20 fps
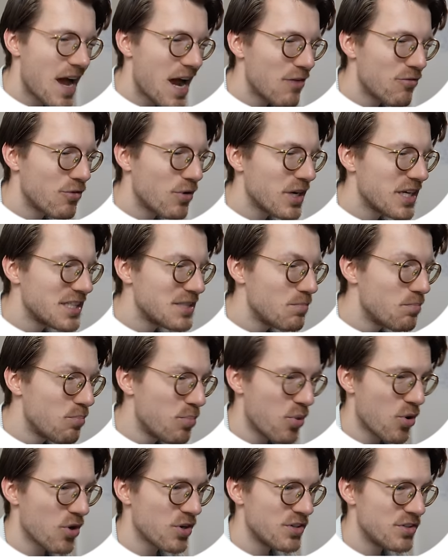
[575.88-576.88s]
However, what is
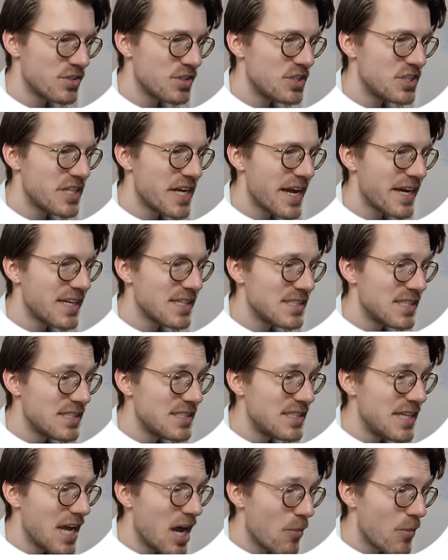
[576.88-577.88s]
important to check is to
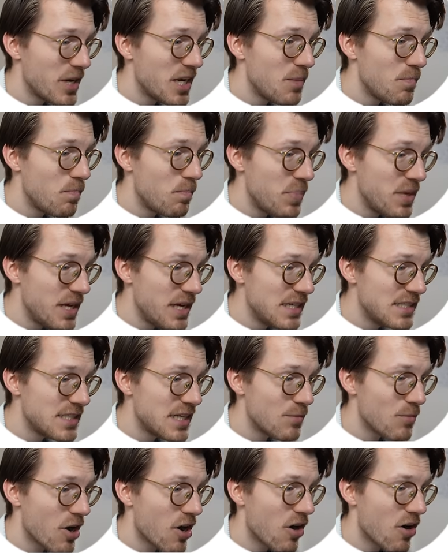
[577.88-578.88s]
see how many
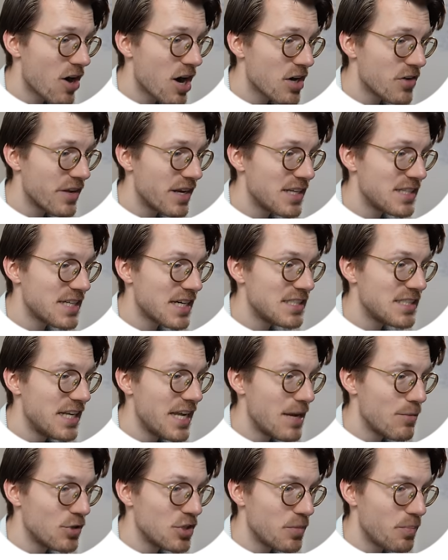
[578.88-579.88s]
peaks in my heart rate it's
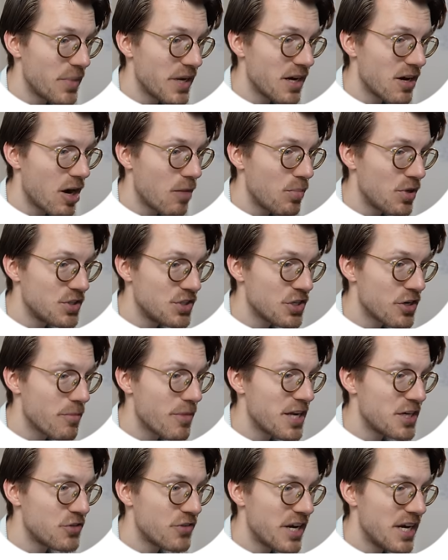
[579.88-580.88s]
actually able to pick up on during
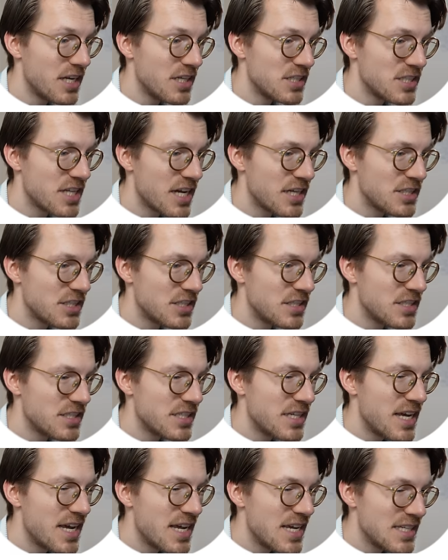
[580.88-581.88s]
my training sessions,